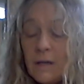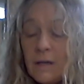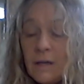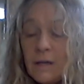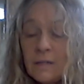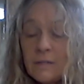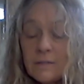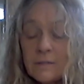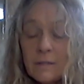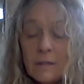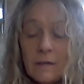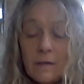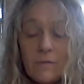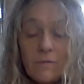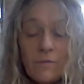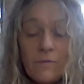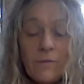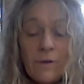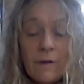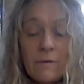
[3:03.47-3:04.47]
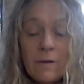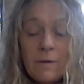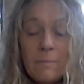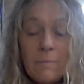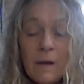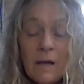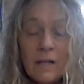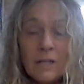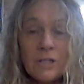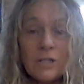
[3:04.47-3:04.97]
it's very
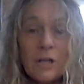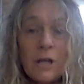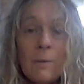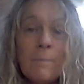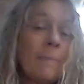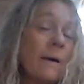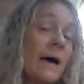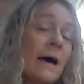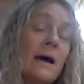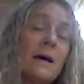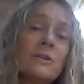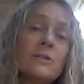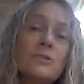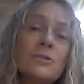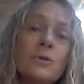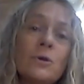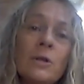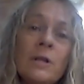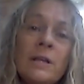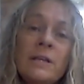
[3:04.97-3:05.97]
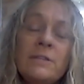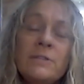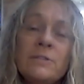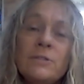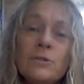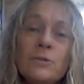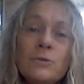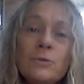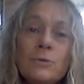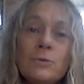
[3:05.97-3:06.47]
much about, so
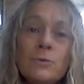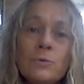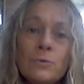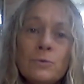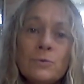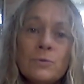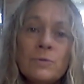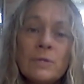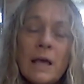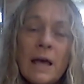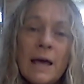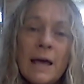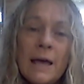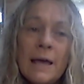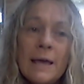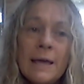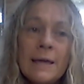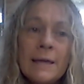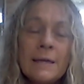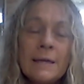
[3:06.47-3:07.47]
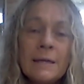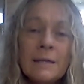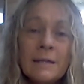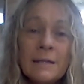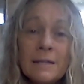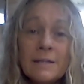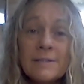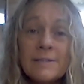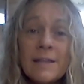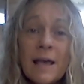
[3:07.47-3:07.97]
let's use an
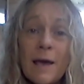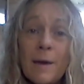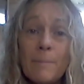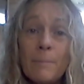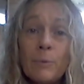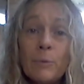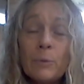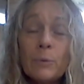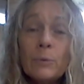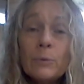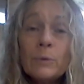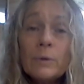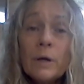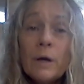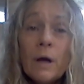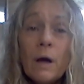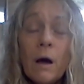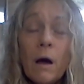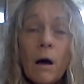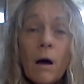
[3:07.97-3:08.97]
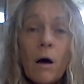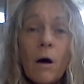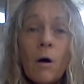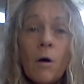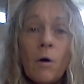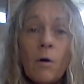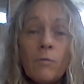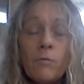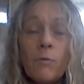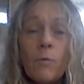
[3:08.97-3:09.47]
example
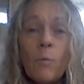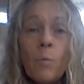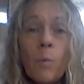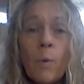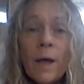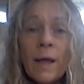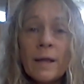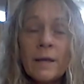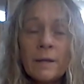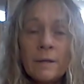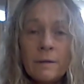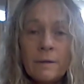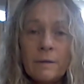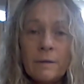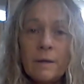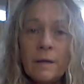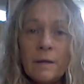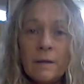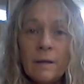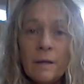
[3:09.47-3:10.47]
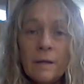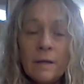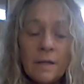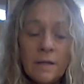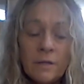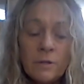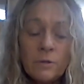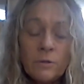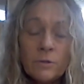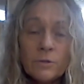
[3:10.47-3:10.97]
of when, and
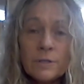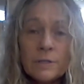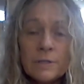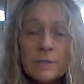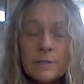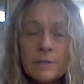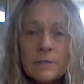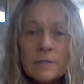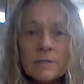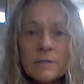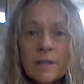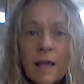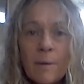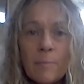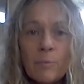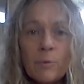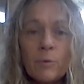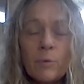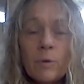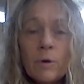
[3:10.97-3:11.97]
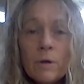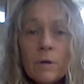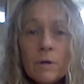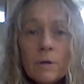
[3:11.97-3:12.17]
Ian uses this example